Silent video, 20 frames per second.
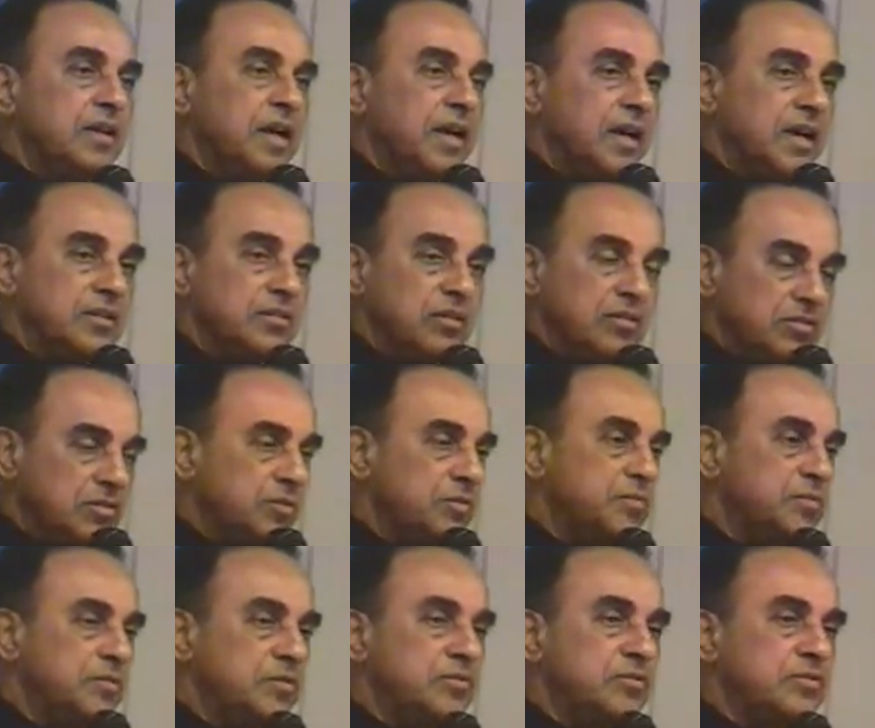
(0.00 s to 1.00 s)
has
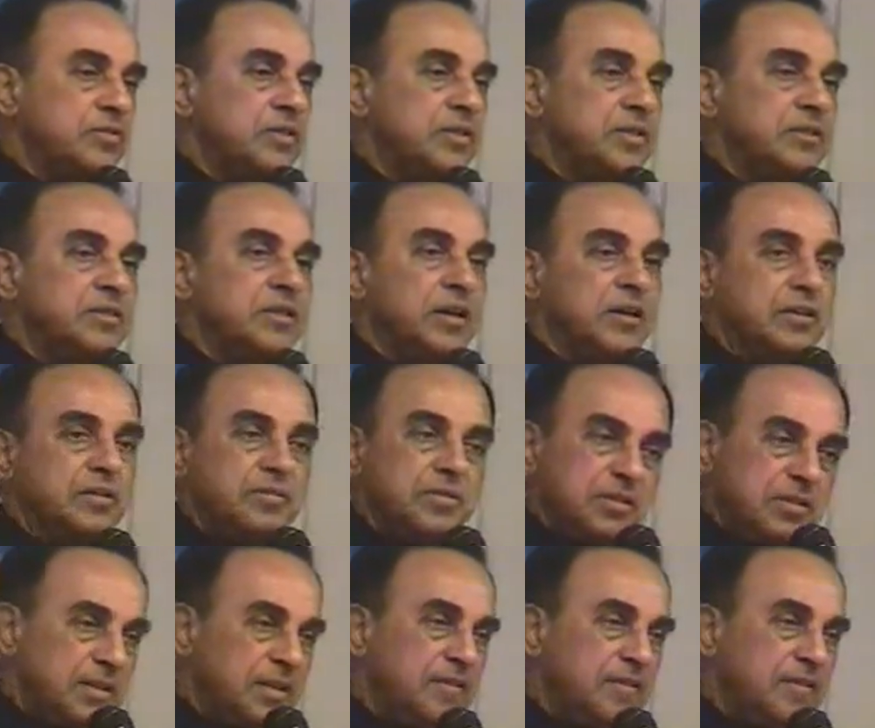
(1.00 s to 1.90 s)
also produced these documents.